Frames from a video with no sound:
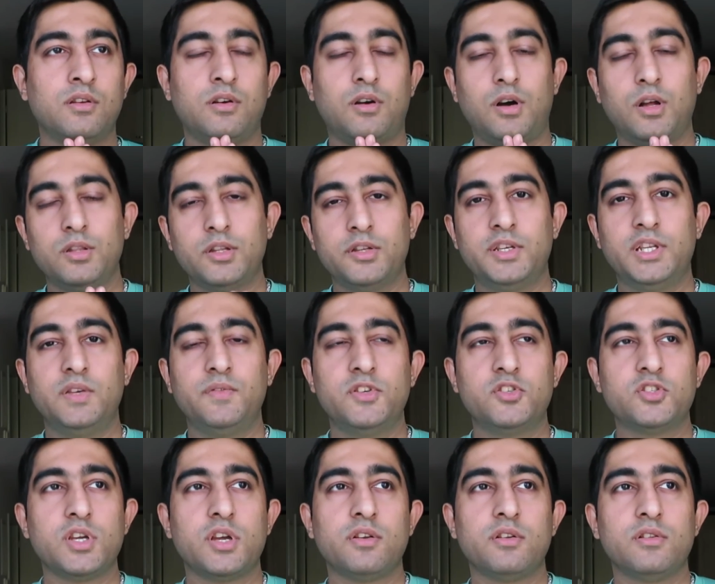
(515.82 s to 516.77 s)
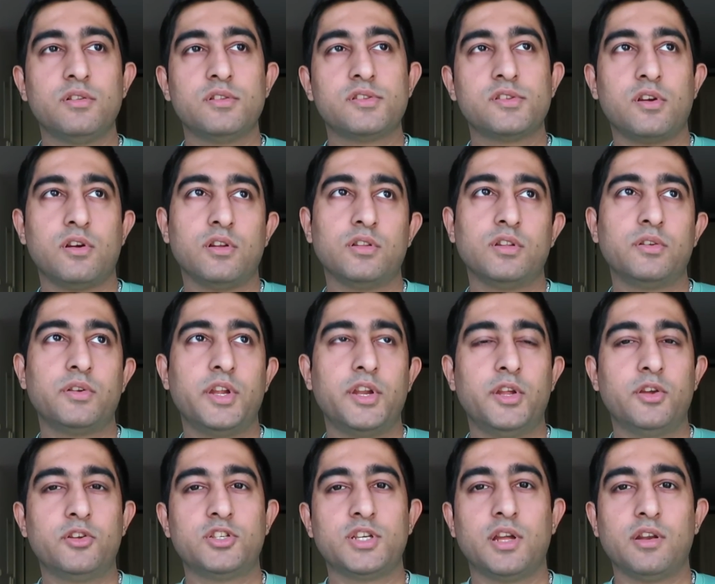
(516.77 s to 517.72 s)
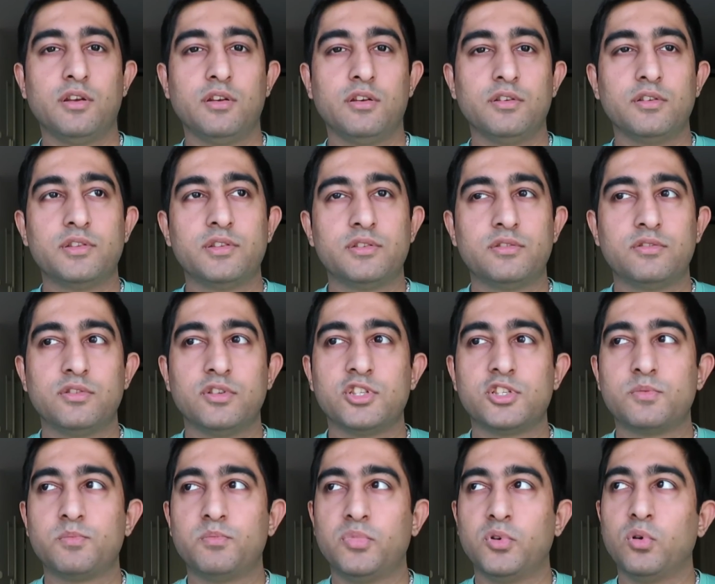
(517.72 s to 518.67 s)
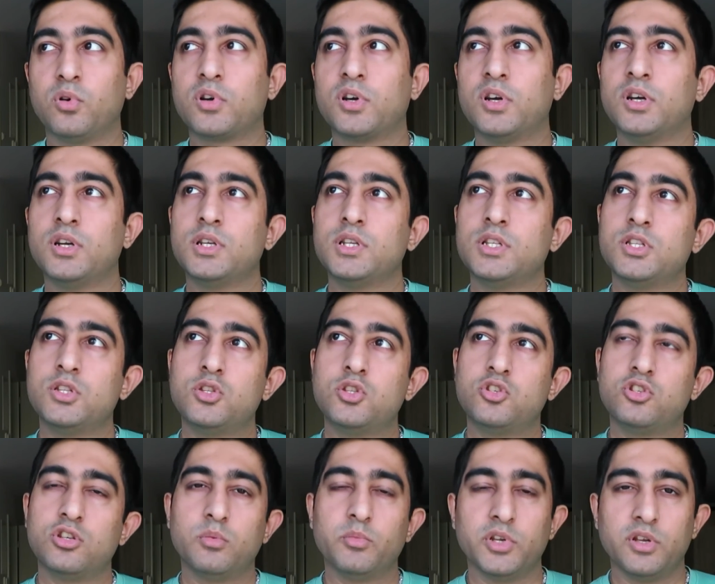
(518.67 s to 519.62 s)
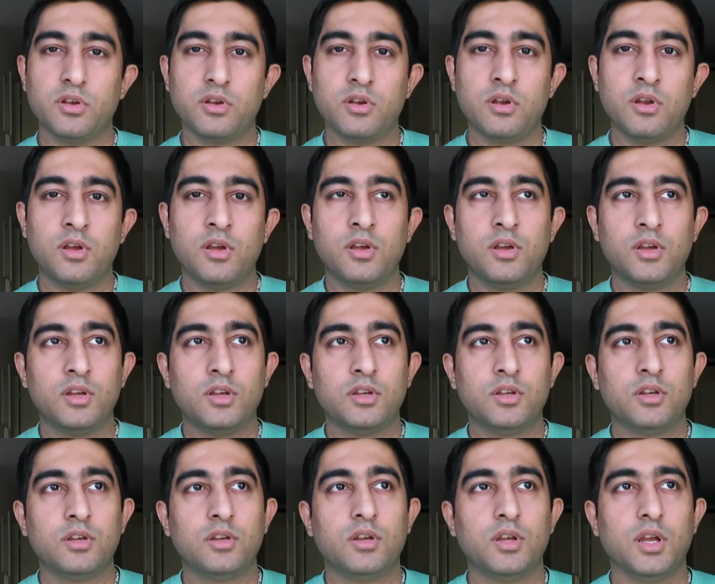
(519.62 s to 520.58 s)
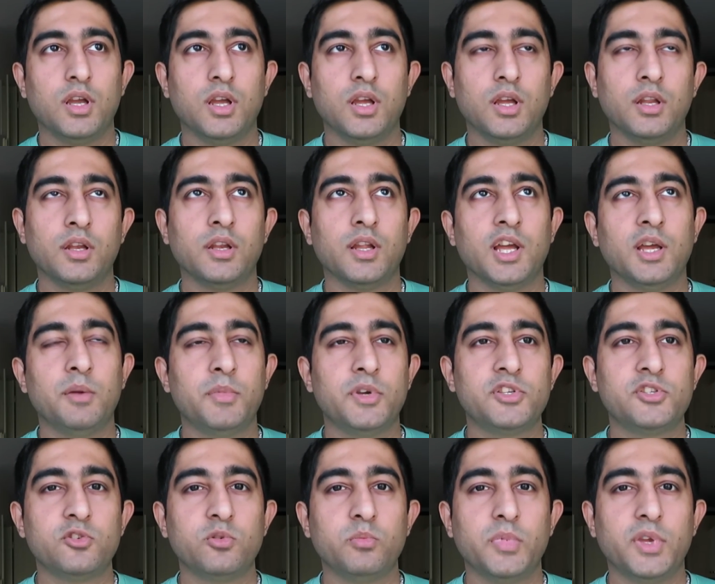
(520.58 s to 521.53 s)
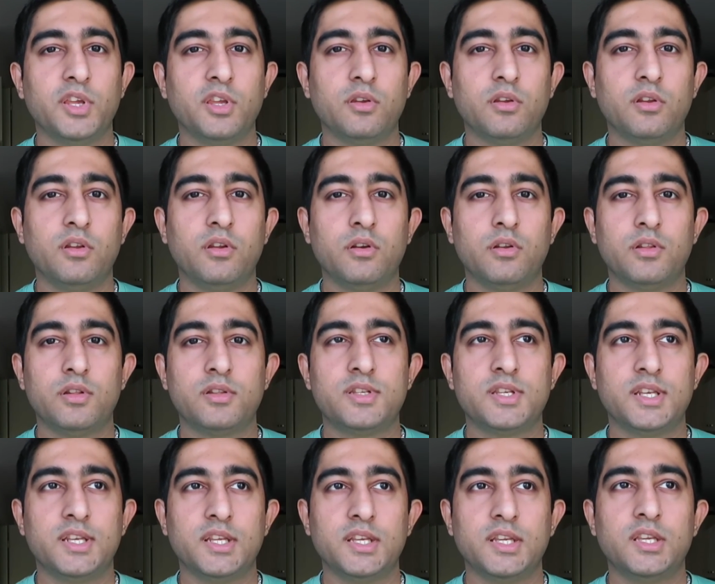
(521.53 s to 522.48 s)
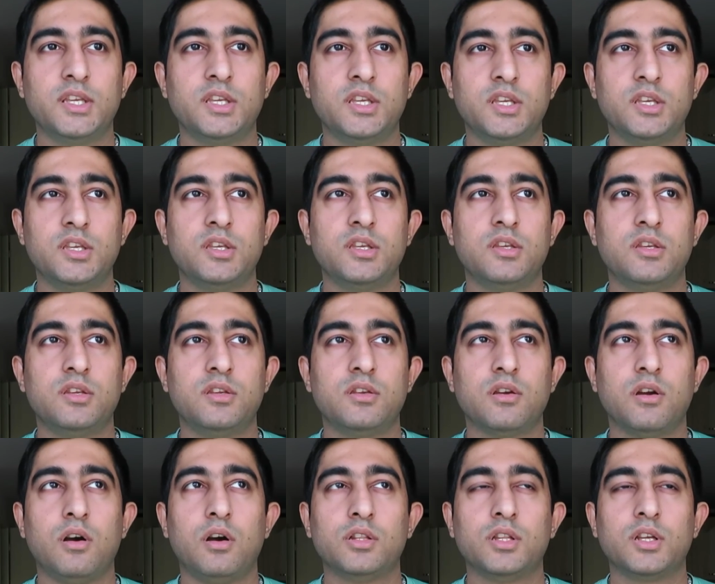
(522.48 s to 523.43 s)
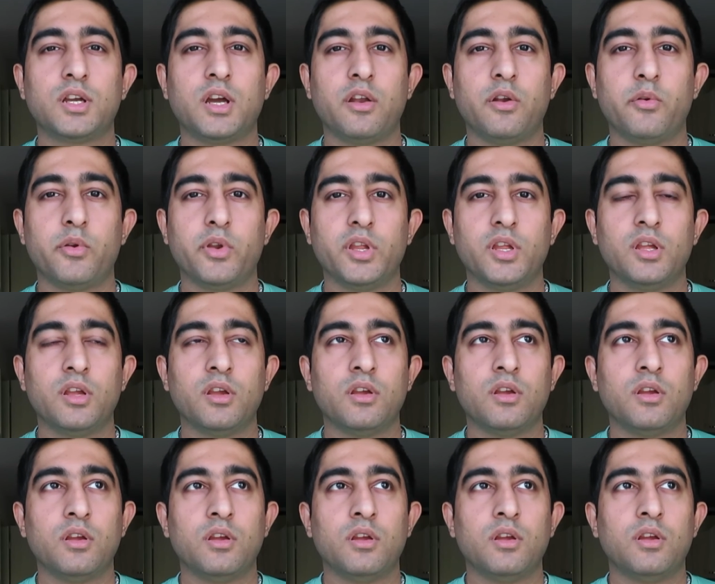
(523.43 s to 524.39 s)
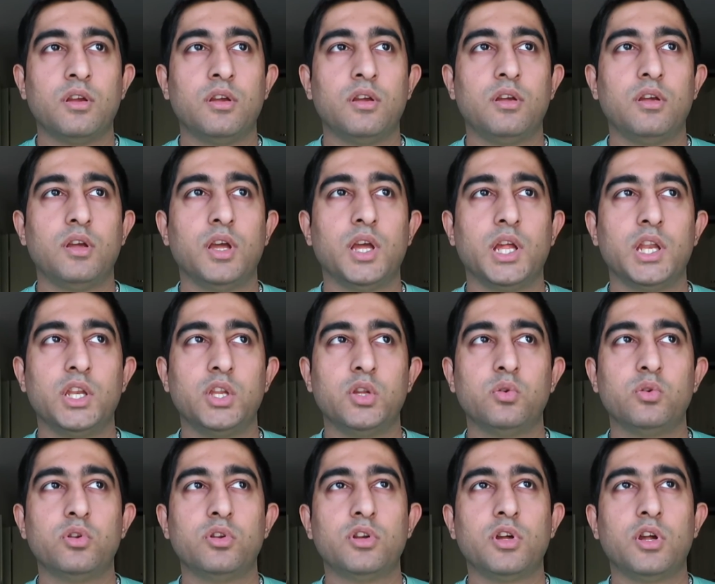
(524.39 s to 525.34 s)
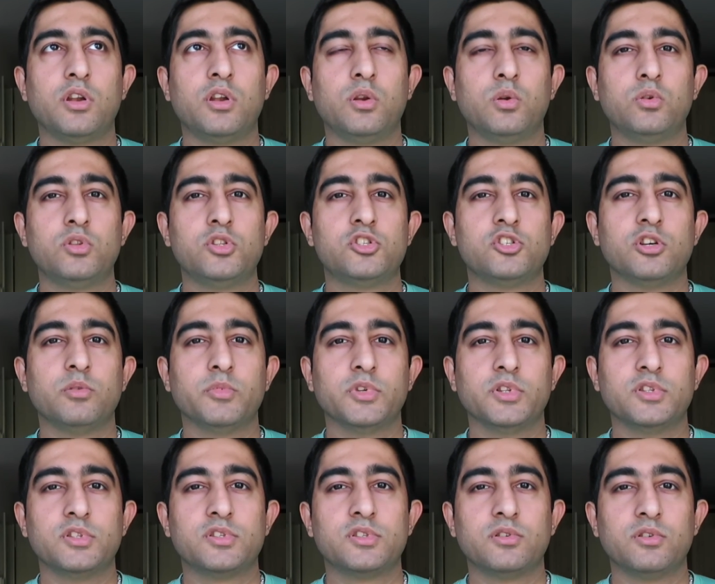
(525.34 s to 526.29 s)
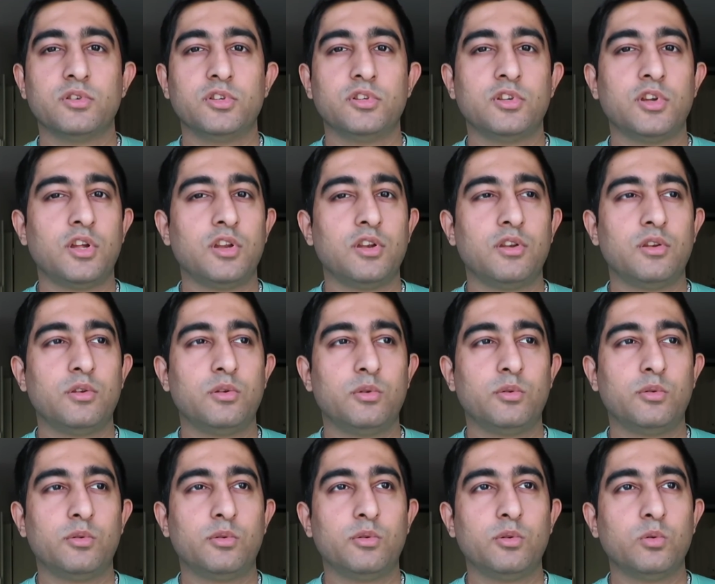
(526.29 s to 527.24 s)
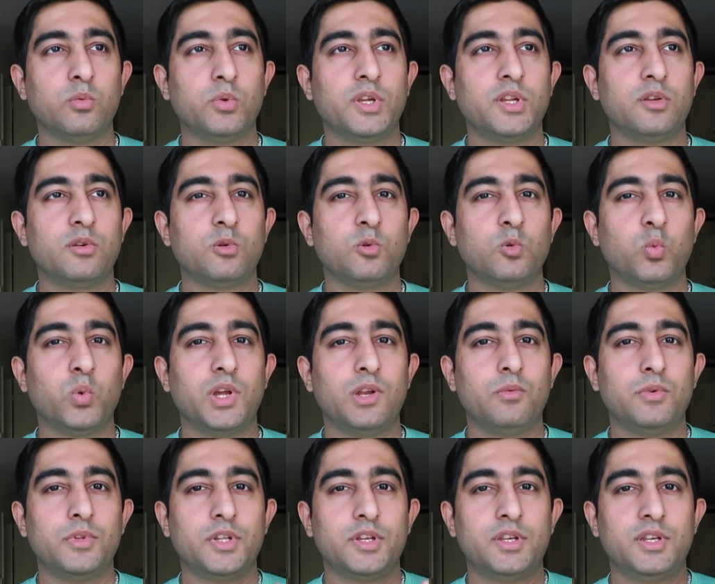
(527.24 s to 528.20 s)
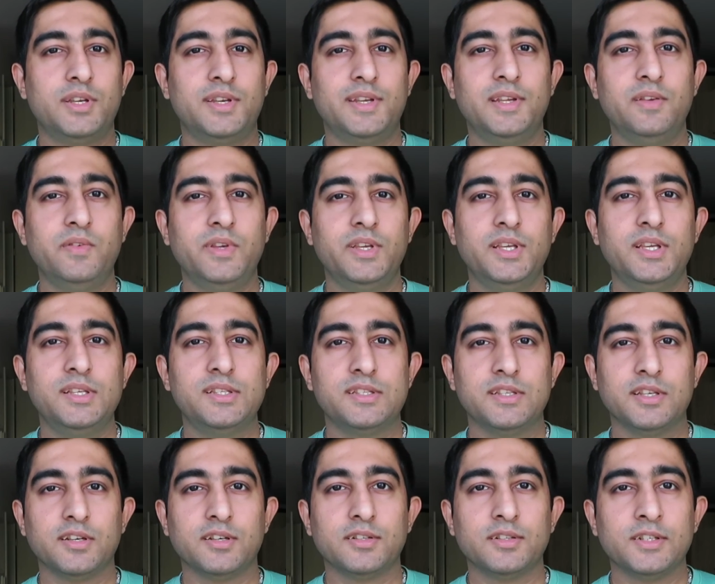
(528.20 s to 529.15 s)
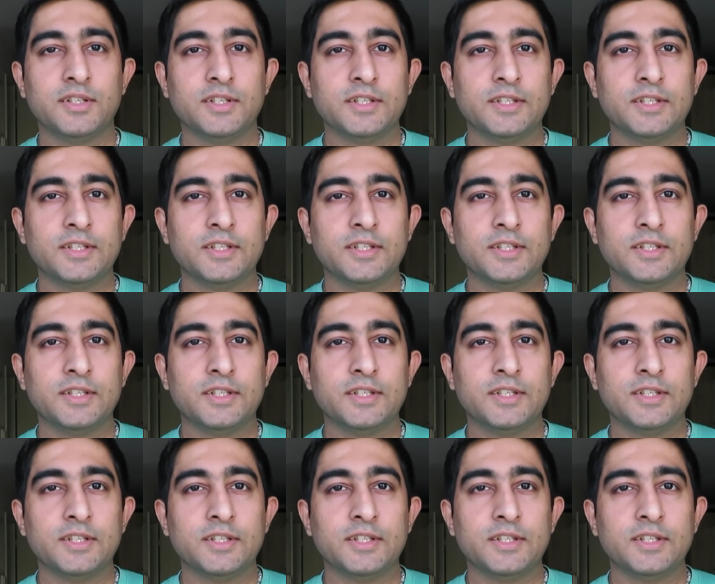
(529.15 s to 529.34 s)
all the TV channels or the radio channels just spoke German. And I'm assuming you're new to the city or the country and you do not know German, so you're not doing too well with the TV easier,